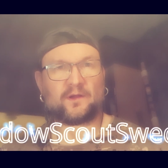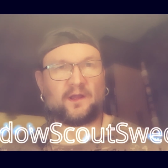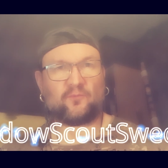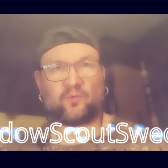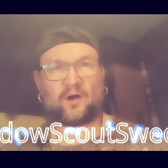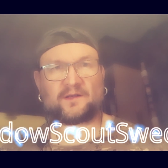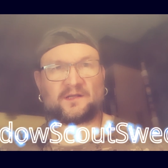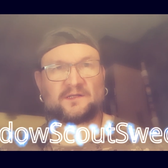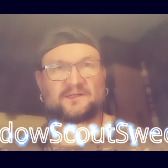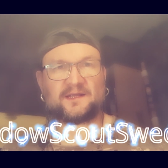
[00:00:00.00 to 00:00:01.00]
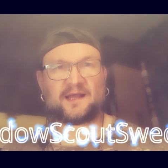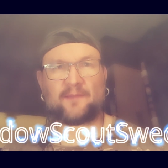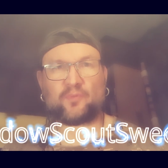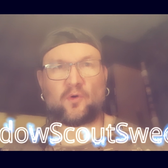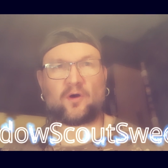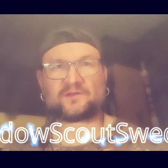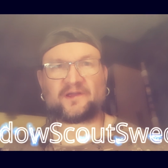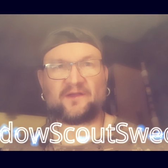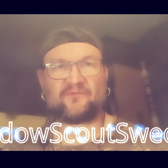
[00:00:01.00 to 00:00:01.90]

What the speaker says: And what did I bought